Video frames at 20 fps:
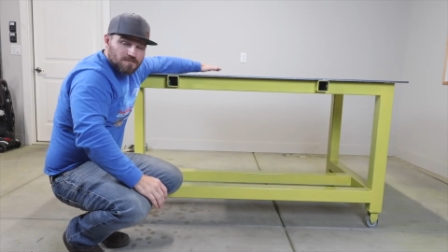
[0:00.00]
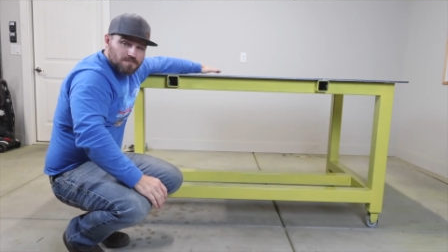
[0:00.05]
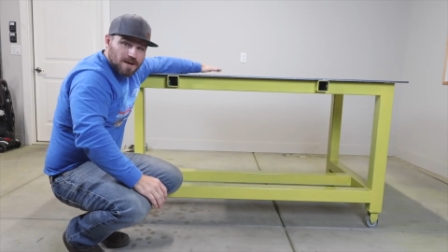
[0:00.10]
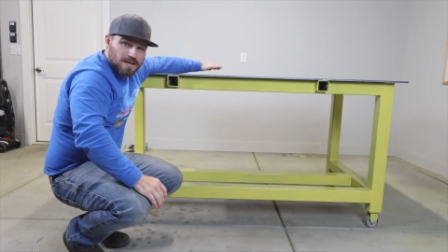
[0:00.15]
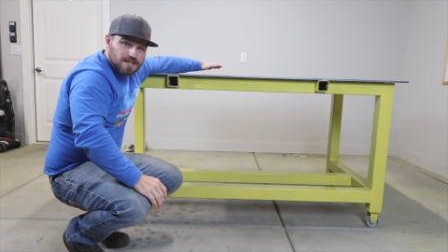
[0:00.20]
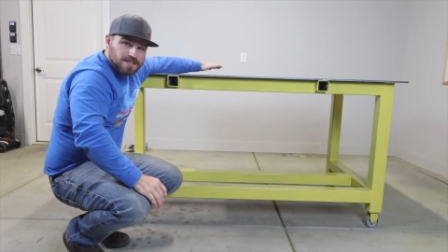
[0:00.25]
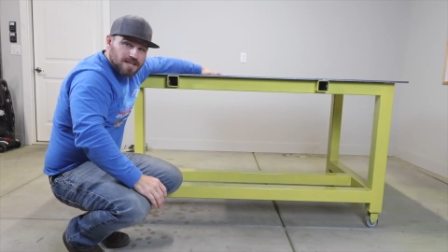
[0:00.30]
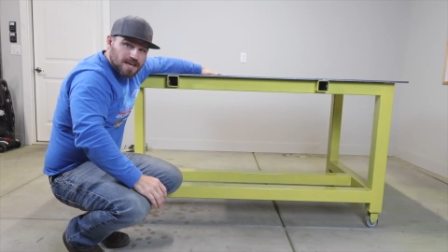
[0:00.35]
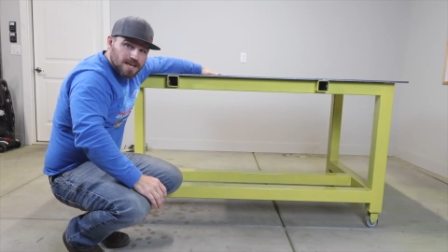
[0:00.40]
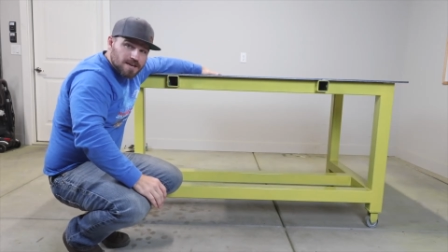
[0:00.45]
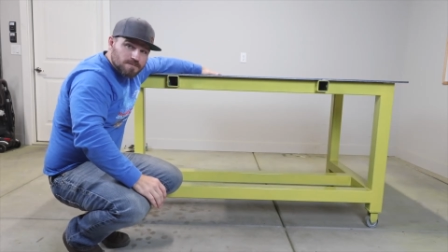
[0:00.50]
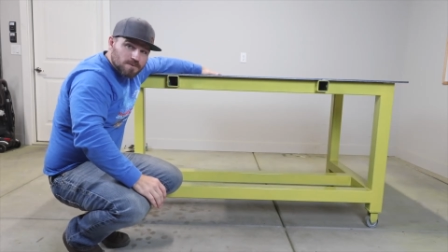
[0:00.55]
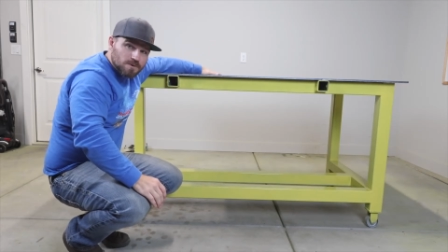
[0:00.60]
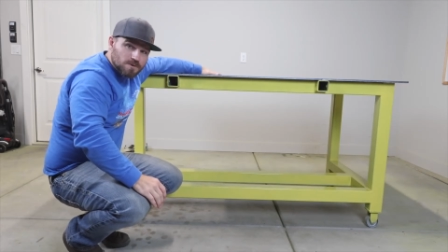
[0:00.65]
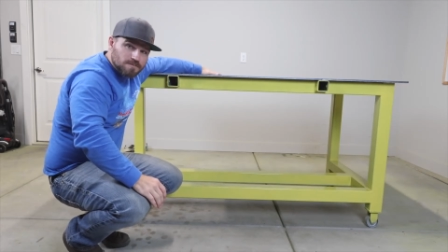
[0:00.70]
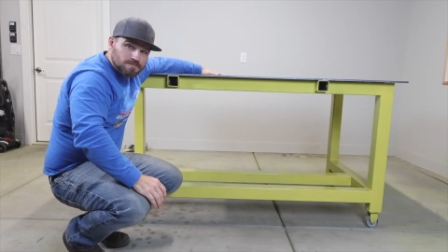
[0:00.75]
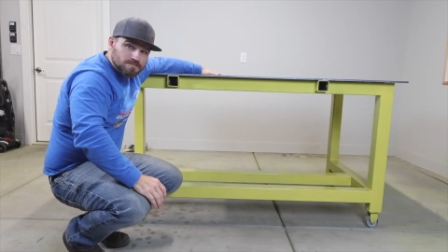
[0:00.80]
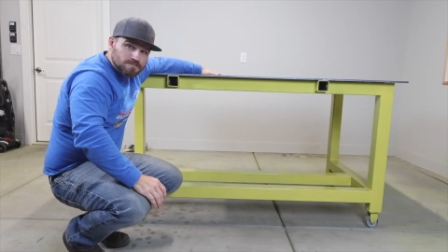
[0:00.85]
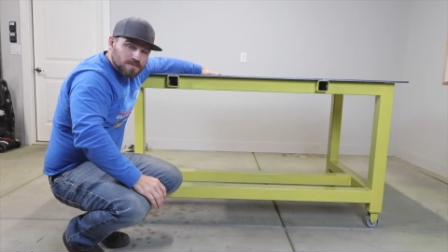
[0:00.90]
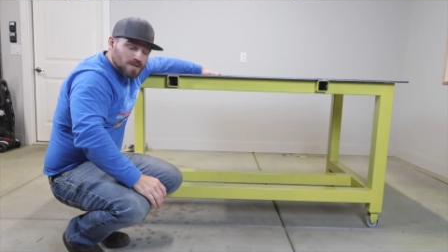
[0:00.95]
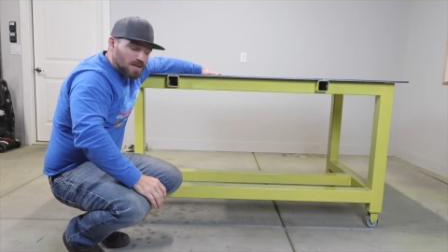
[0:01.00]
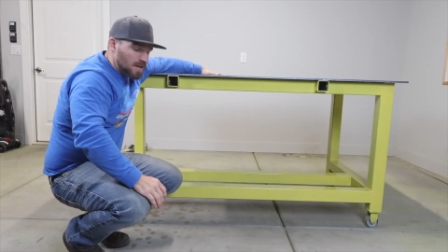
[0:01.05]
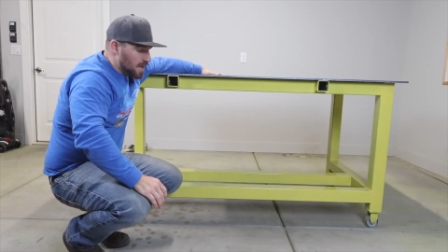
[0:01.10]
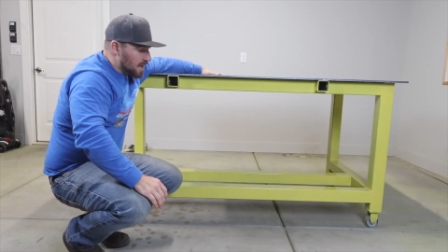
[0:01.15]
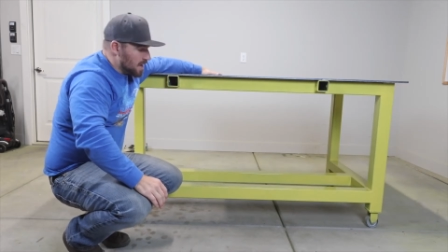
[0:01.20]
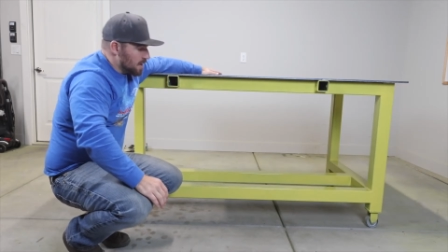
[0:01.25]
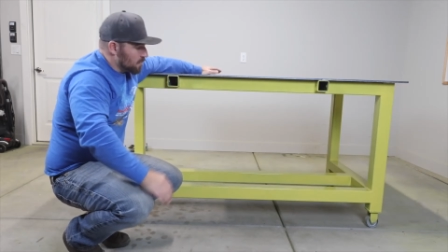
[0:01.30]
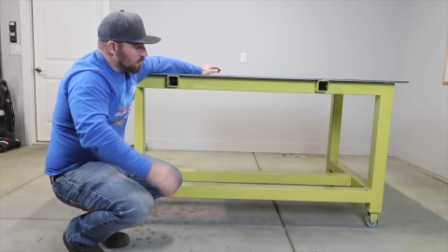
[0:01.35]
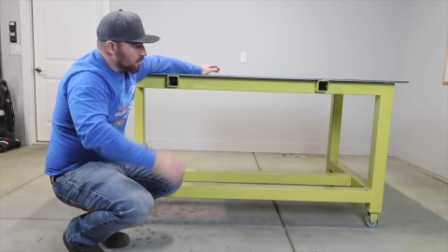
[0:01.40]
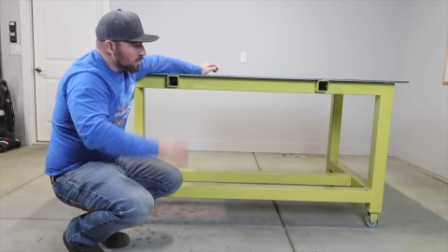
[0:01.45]
of my table.
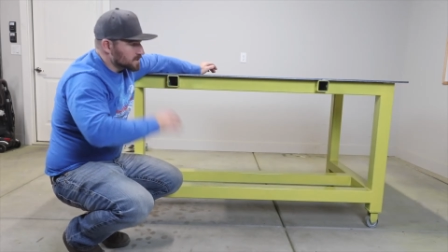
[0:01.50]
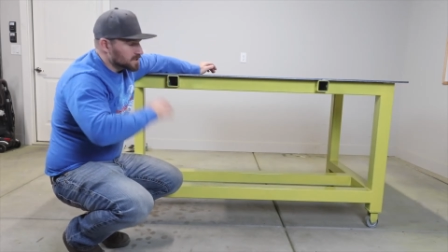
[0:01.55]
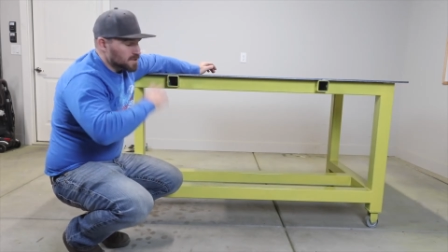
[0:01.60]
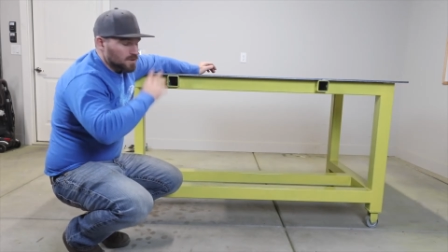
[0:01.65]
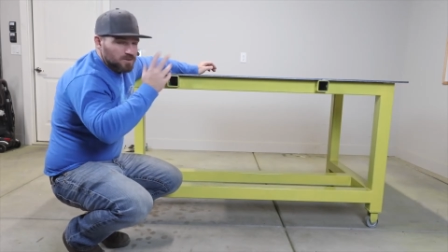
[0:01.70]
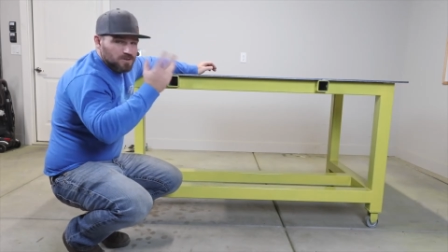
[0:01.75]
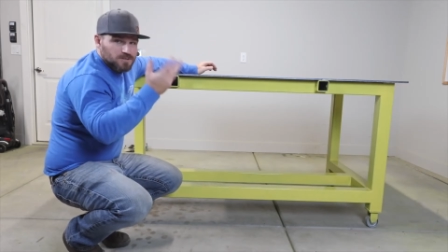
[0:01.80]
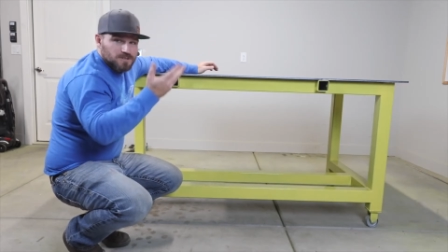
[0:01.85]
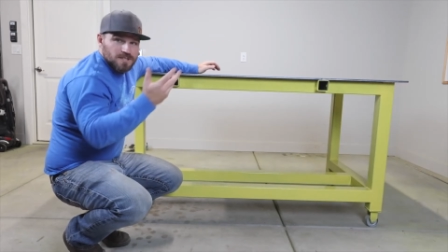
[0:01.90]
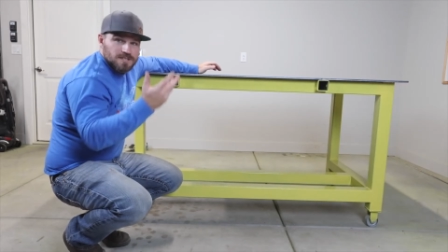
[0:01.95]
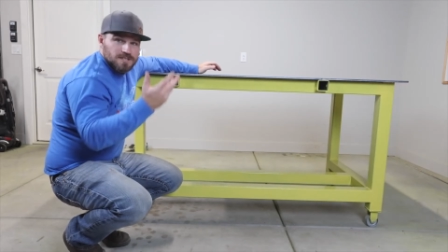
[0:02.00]
Once all those